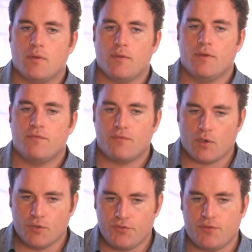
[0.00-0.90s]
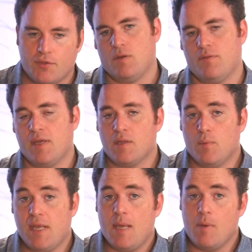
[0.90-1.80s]
The first thing that
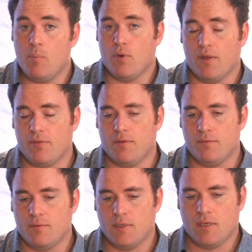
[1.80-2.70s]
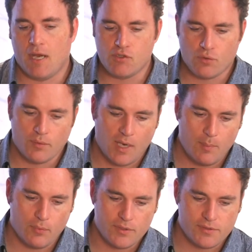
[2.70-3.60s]
we came up with, and I drew it
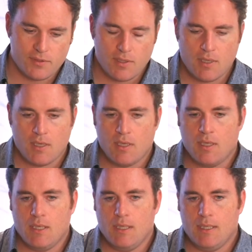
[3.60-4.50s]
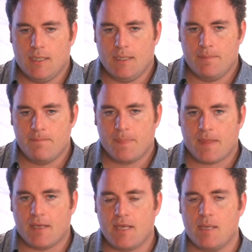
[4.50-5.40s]
up, was
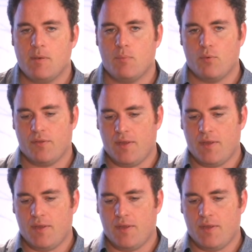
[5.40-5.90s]
I came up with